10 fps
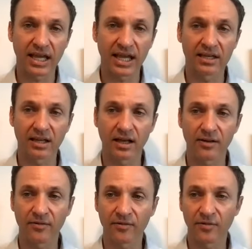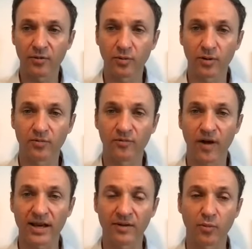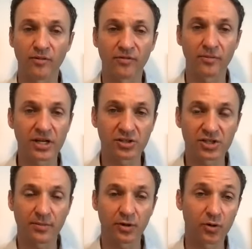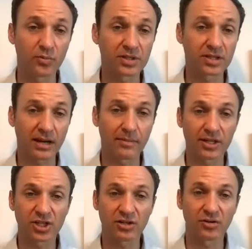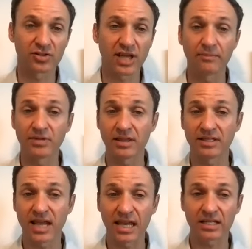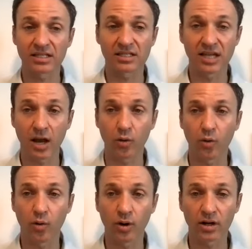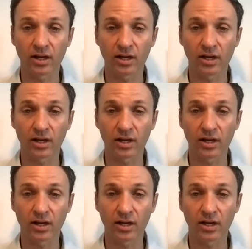and if you want to find out more information, some of the groups that I mentioned, there's emptythetanks.org,